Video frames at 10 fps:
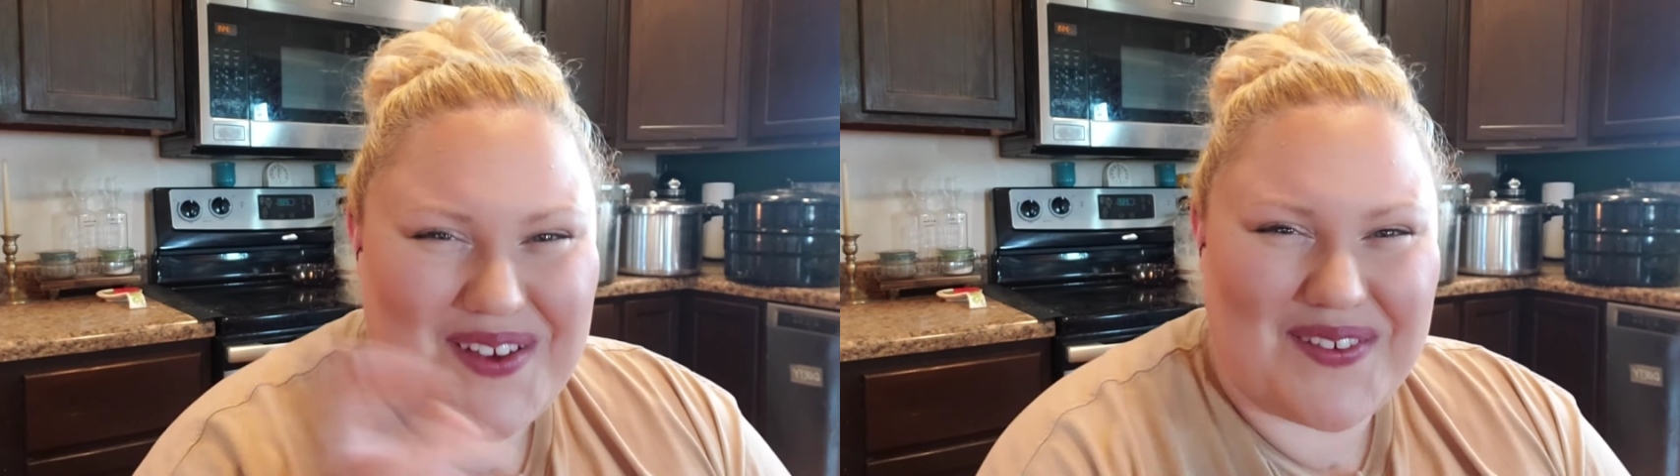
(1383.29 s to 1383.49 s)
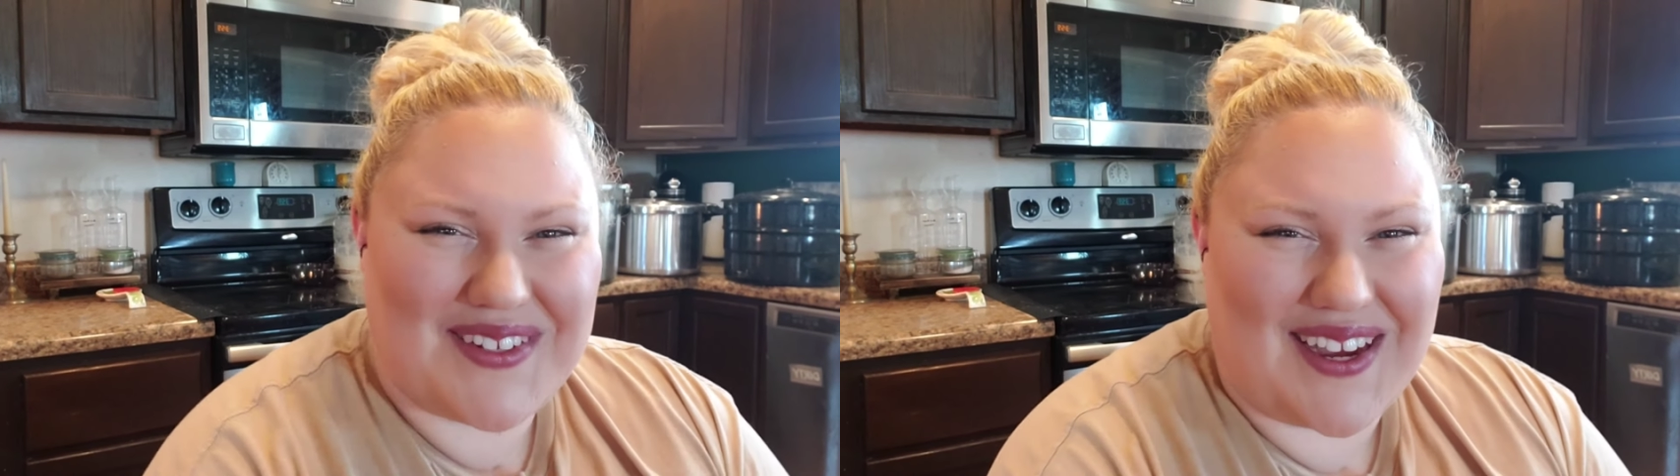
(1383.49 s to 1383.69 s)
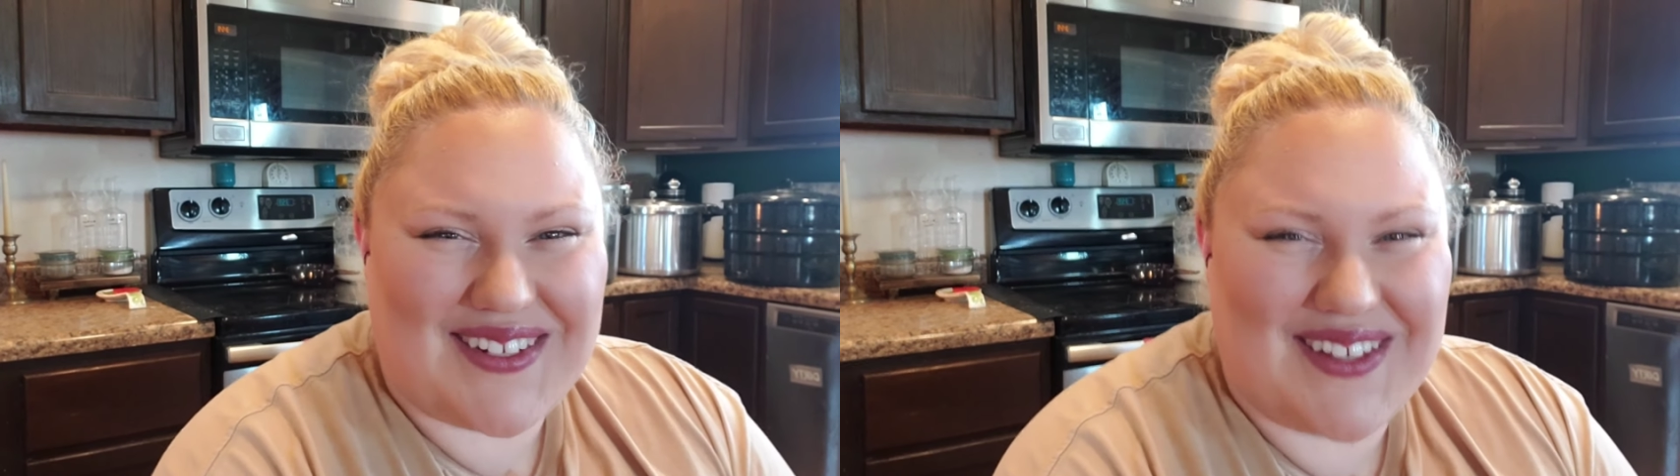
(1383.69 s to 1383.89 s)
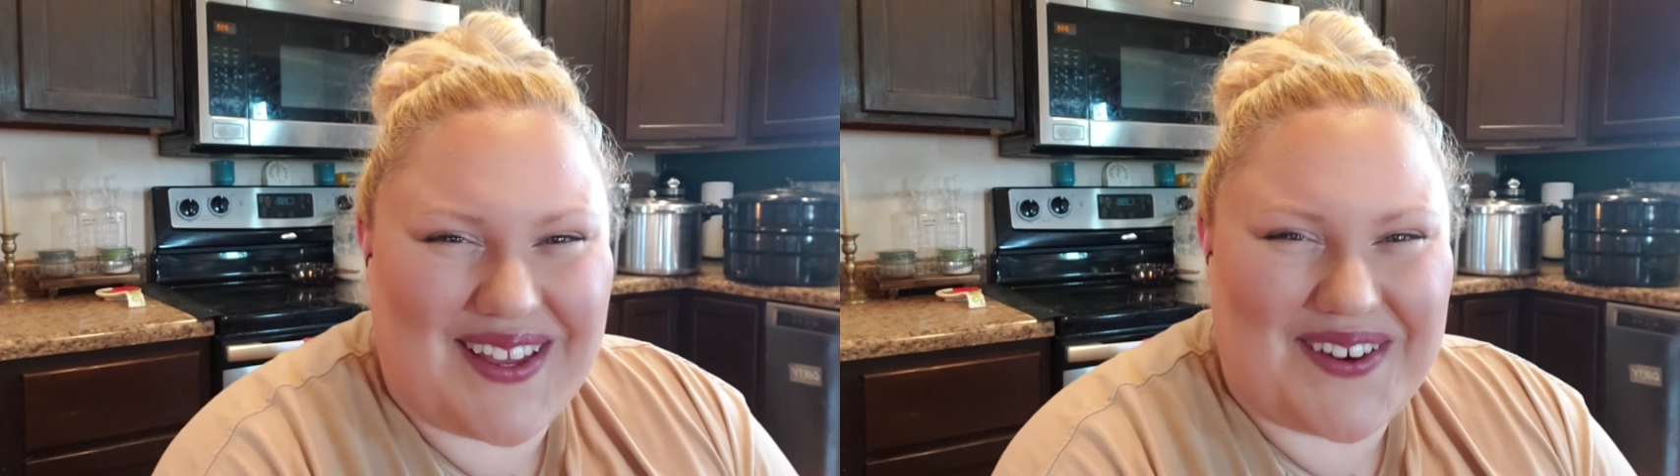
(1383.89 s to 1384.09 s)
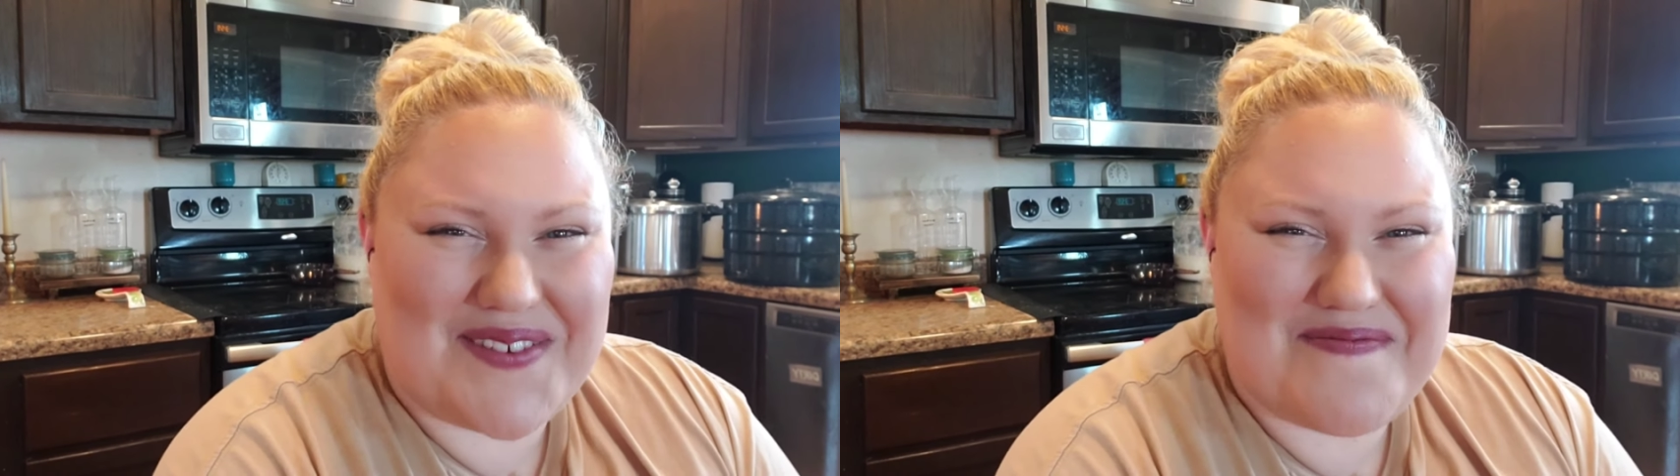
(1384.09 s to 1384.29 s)
We'll talk to you
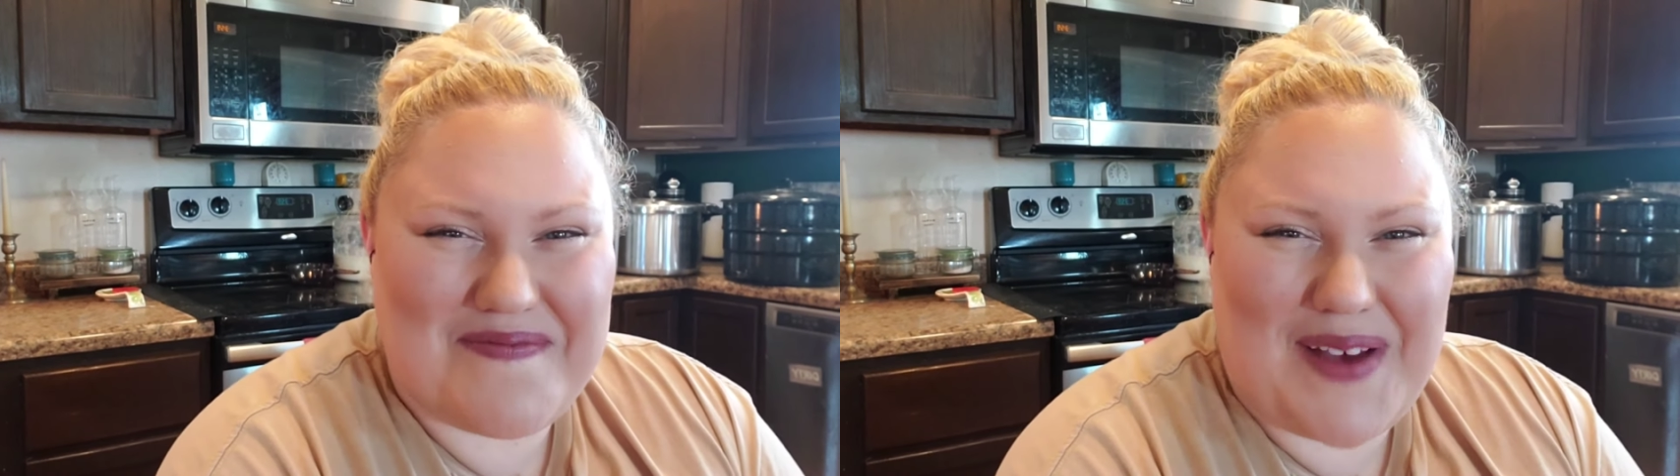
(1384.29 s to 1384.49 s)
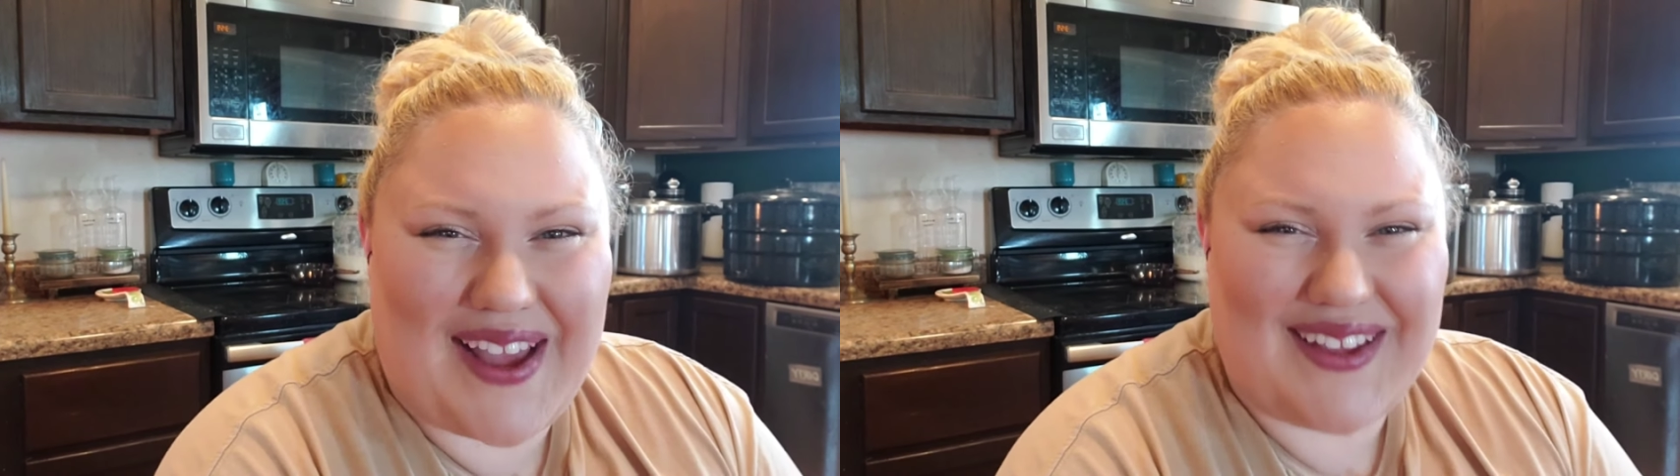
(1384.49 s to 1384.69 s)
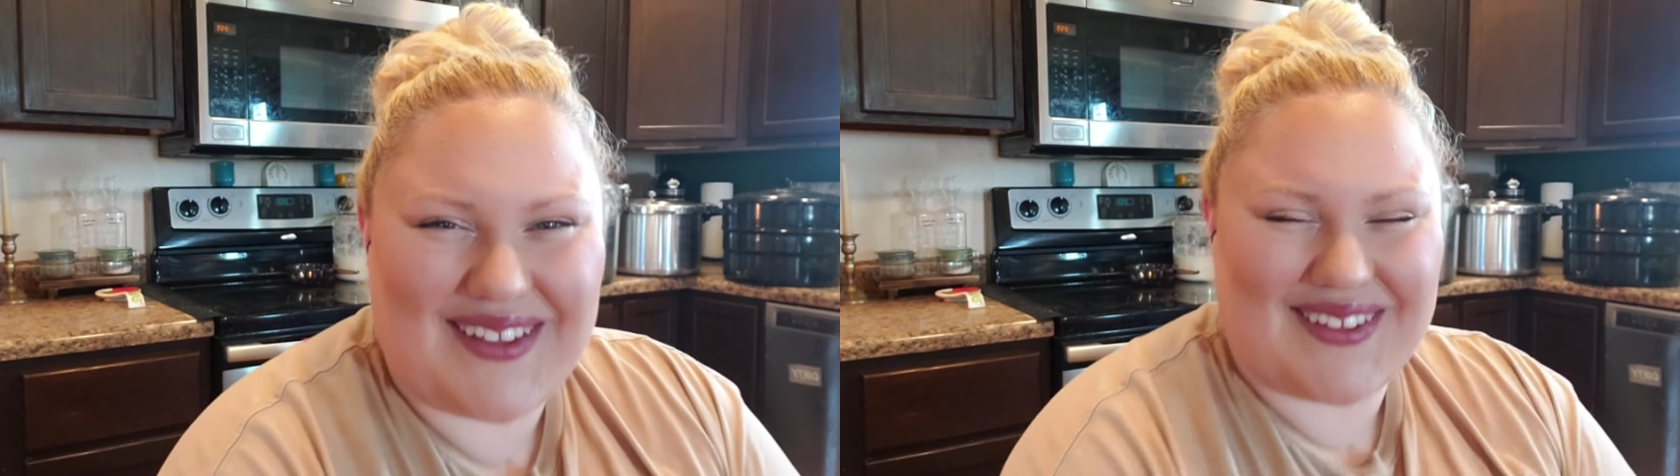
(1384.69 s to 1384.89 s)
later. Bye.